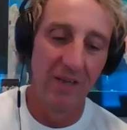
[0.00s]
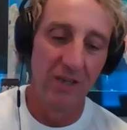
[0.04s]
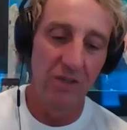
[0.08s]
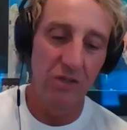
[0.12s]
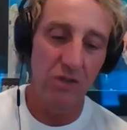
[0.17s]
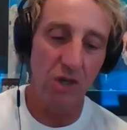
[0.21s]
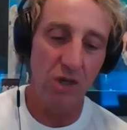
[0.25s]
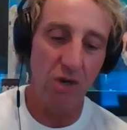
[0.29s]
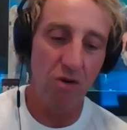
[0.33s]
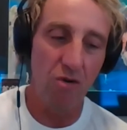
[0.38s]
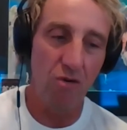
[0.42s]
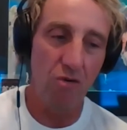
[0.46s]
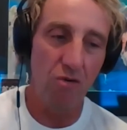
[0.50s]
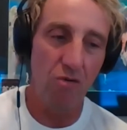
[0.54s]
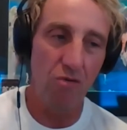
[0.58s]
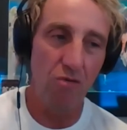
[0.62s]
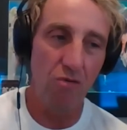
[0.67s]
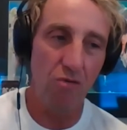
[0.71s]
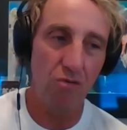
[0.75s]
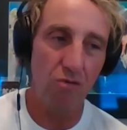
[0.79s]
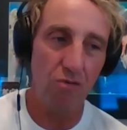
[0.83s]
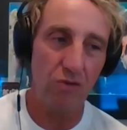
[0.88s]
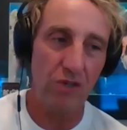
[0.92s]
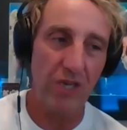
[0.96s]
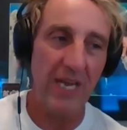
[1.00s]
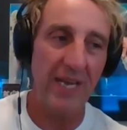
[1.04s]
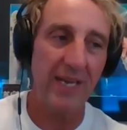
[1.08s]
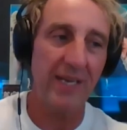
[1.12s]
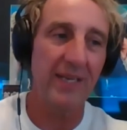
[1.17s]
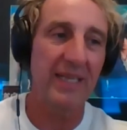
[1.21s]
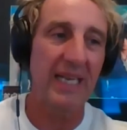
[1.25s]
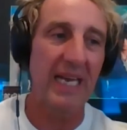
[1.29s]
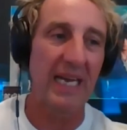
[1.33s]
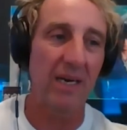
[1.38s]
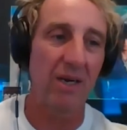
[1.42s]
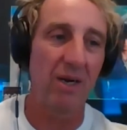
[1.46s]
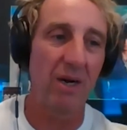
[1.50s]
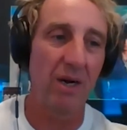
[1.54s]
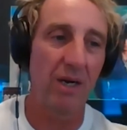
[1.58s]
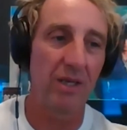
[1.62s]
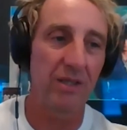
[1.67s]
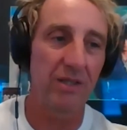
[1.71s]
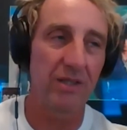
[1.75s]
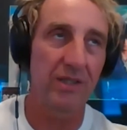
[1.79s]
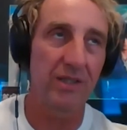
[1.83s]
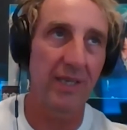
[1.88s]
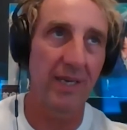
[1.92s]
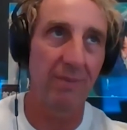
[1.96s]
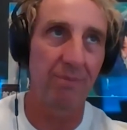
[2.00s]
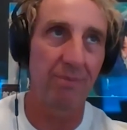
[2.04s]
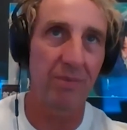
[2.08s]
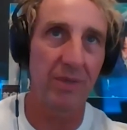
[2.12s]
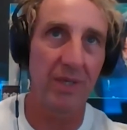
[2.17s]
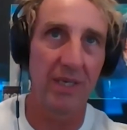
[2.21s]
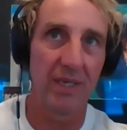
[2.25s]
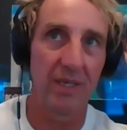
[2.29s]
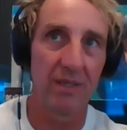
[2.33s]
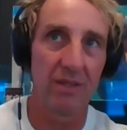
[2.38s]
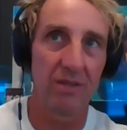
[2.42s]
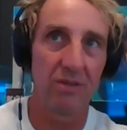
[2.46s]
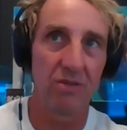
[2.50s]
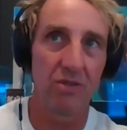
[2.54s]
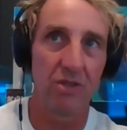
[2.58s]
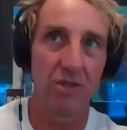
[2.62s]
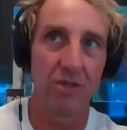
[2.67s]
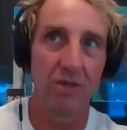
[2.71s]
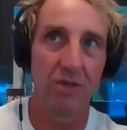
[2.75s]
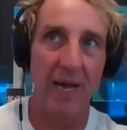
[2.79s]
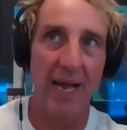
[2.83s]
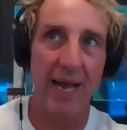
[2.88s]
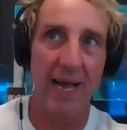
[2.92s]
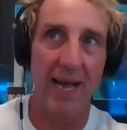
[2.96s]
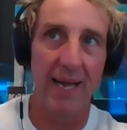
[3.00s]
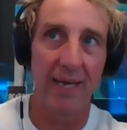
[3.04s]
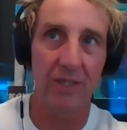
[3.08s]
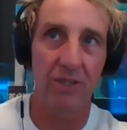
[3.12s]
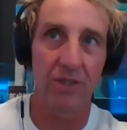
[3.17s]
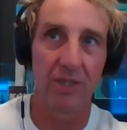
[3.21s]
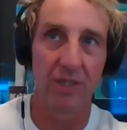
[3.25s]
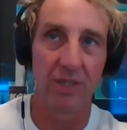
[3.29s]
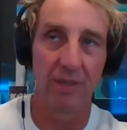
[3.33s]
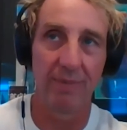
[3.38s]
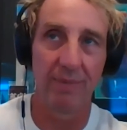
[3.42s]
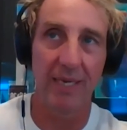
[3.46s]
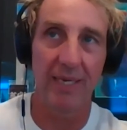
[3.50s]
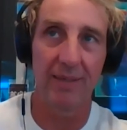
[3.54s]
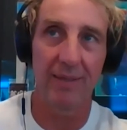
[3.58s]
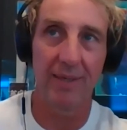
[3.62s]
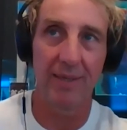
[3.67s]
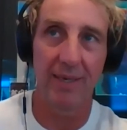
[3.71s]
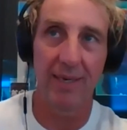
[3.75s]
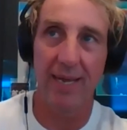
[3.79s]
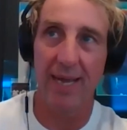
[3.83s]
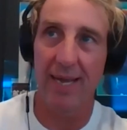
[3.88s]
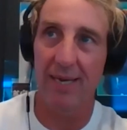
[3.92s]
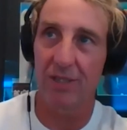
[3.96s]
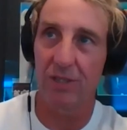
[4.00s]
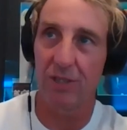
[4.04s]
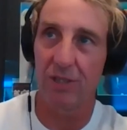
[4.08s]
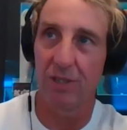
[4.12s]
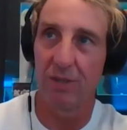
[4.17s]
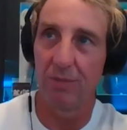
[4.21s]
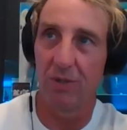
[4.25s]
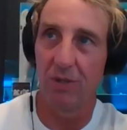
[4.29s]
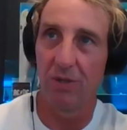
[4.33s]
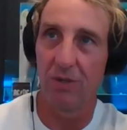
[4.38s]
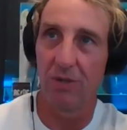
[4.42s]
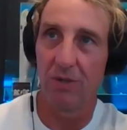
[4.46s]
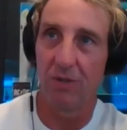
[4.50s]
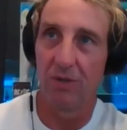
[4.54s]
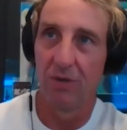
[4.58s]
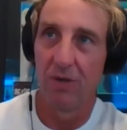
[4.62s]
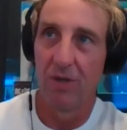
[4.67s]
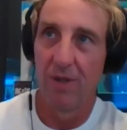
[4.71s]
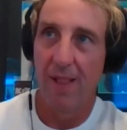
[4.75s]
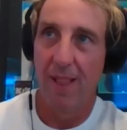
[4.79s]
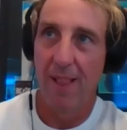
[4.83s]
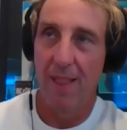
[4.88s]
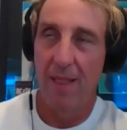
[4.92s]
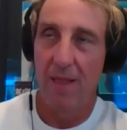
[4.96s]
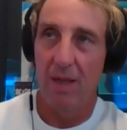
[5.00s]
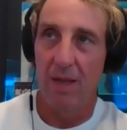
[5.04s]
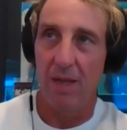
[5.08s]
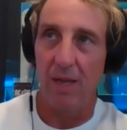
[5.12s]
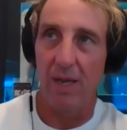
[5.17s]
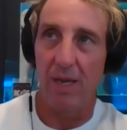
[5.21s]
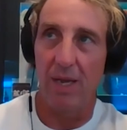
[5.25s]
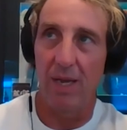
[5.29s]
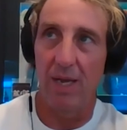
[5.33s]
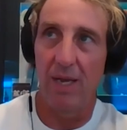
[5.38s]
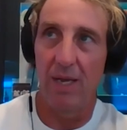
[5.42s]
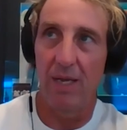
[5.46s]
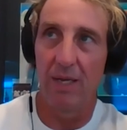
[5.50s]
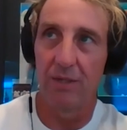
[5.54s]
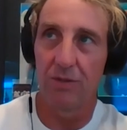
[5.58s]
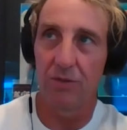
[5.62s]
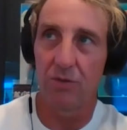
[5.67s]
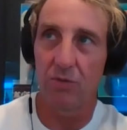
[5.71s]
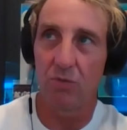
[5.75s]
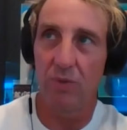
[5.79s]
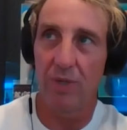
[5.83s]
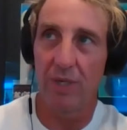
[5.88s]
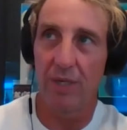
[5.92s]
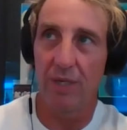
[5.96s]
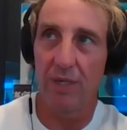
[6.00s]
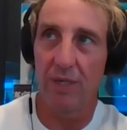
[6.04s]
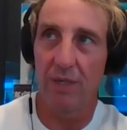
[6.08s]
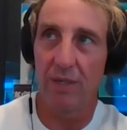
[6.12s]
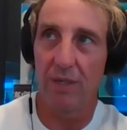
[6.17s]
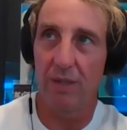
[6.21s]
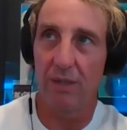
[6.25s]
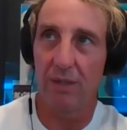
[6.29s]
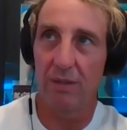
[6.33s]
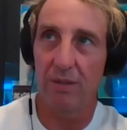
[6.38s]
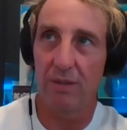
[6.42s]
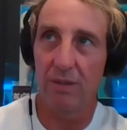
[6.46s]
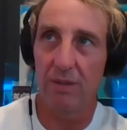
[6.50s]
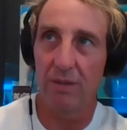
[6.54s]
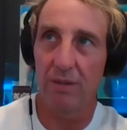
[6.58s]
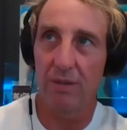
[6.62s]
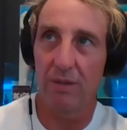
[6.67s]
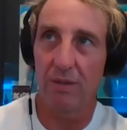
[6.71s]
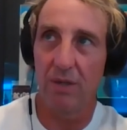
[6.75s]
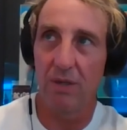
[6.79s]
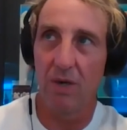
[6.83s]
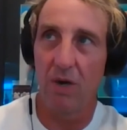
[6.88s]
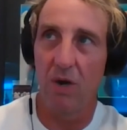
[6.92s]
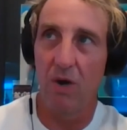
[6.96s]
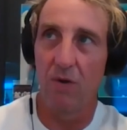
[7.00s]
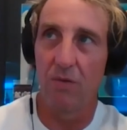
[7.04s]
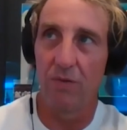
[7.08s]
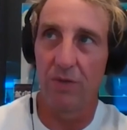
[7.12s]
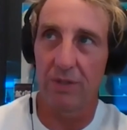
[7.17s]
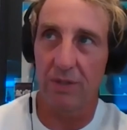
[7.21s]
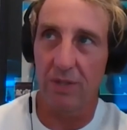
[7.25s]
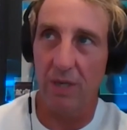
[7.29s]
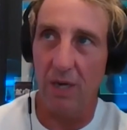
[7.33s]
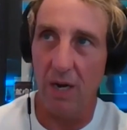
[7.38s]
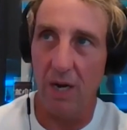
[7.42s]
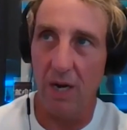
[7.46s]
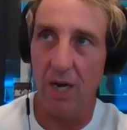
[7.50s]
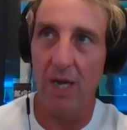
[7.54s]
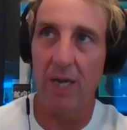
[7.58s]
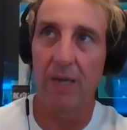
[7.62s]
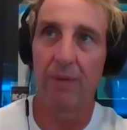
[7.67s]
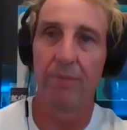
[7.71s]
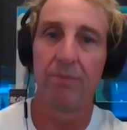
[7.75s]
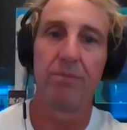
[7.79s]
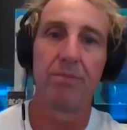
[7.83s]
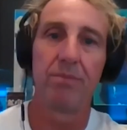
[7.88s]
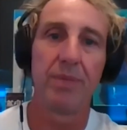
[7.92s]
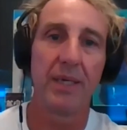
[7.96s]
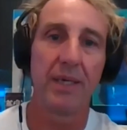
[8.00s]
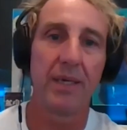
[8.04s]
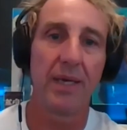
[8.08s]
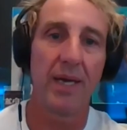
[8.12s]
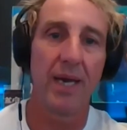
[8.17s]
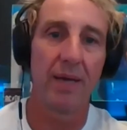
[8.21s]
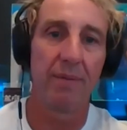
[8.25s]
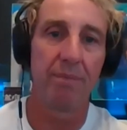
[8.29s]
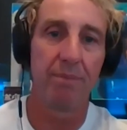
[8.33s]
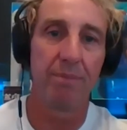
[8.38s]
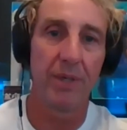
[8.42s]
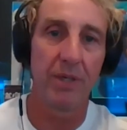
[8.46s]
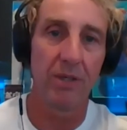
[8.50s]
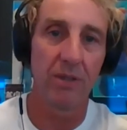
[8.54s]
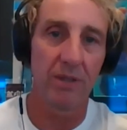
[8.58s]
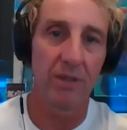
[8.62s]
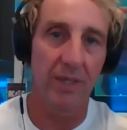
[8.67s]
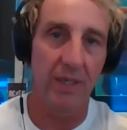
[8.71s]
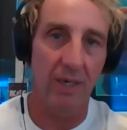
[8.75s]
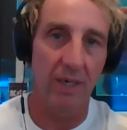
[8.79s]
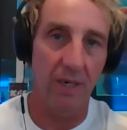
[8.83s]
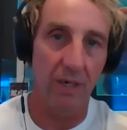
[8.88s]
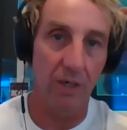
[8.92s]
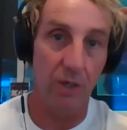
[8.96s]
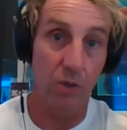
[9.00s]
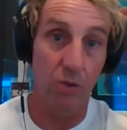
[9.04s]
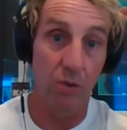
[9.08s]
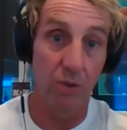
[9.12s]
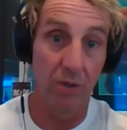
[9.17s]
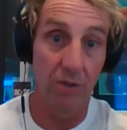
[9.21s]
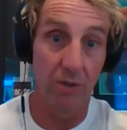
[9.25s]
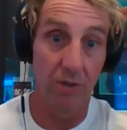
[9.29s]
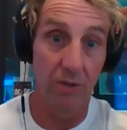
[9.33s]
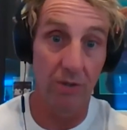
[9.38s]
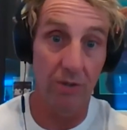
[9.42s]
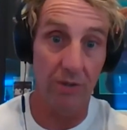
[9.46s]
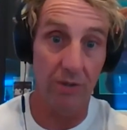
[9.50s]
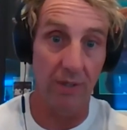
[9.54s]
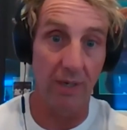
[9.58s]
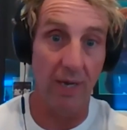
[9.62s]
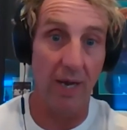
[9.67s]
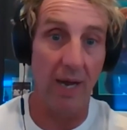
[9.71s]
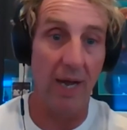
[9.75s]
So taking that concept into action, making that actionable, as we over time began building our crews and